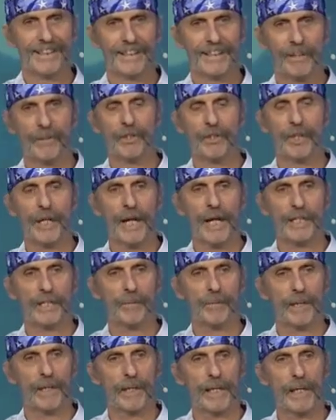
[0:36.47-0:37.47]
so when she
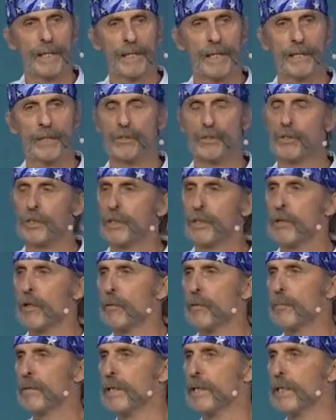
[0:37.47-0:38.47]
asked me again and she
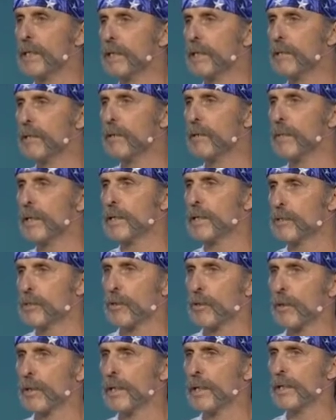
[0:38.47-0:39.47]
told me that, you know, my
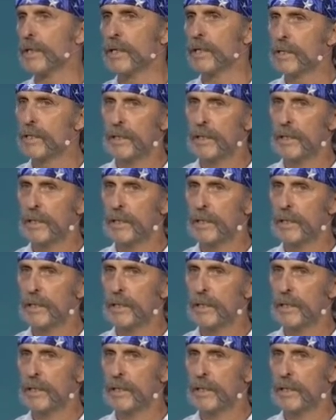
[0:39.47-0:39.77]
story,